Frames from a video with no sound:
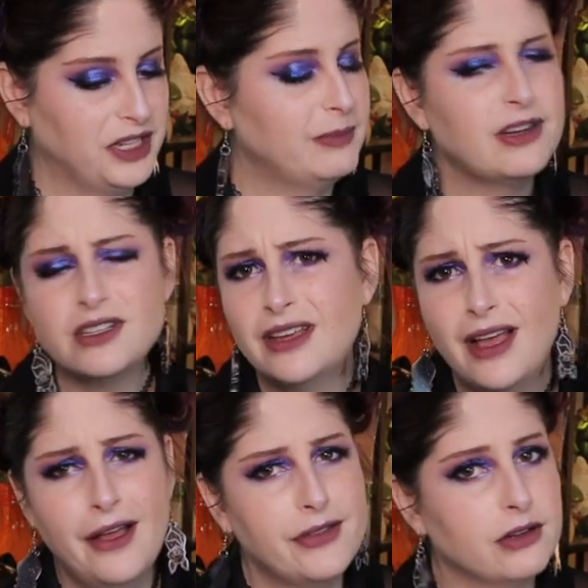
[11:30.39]
Especially
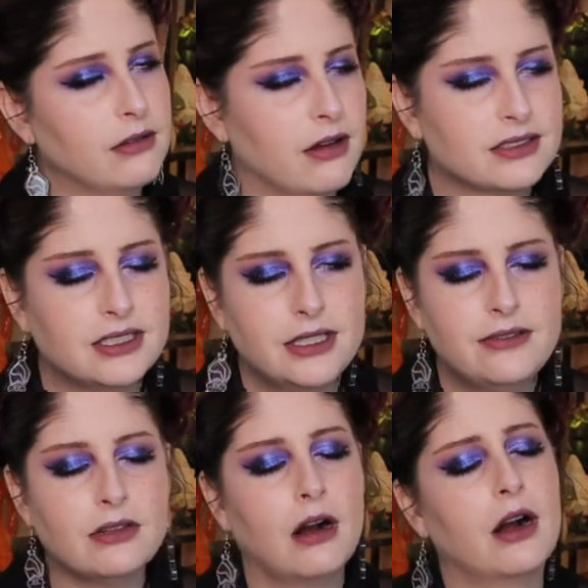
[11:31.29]
their long
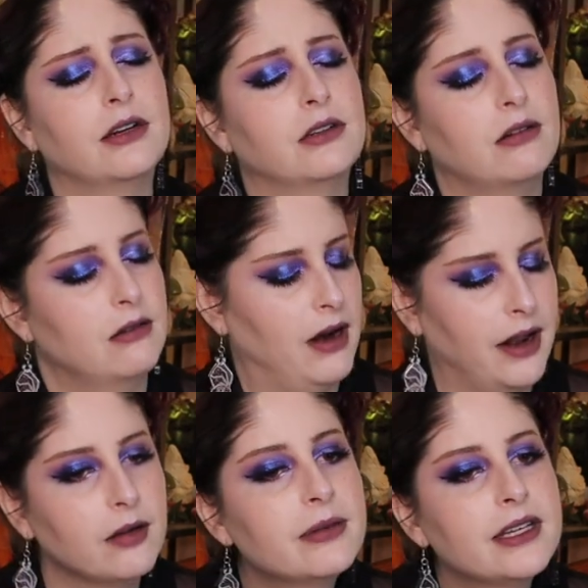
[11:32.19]
sleeves are
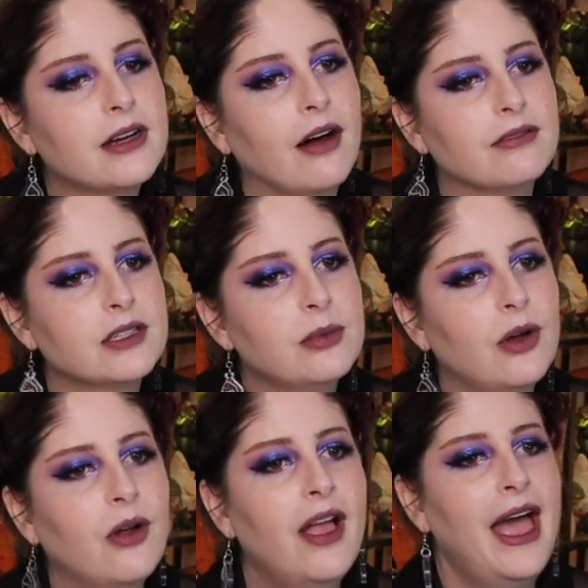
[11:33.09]
incredibly
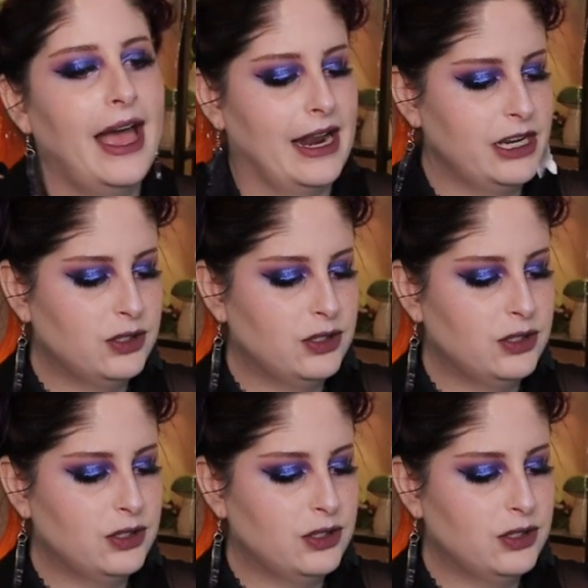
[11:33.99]
comfortable. And I